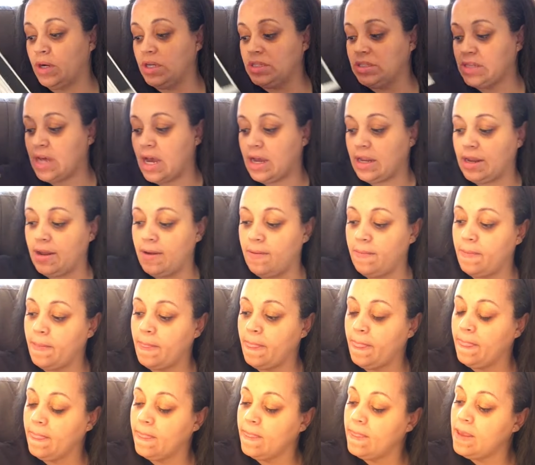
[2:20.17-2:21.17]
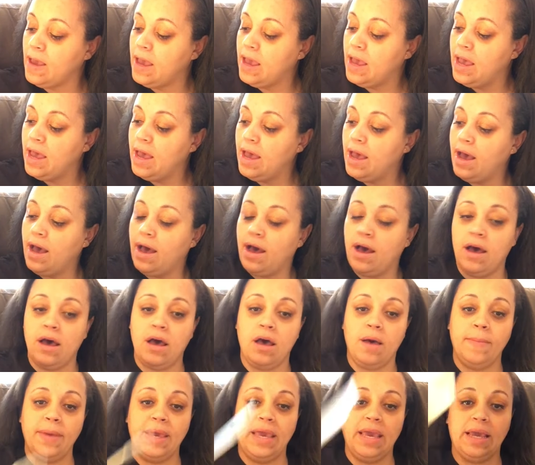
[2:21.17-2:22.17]
excited.
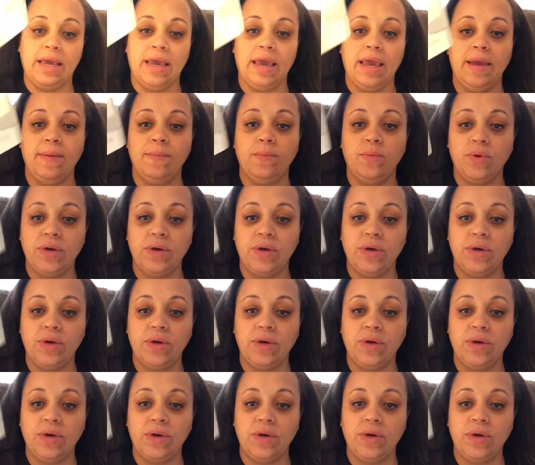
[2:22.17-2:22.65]
It came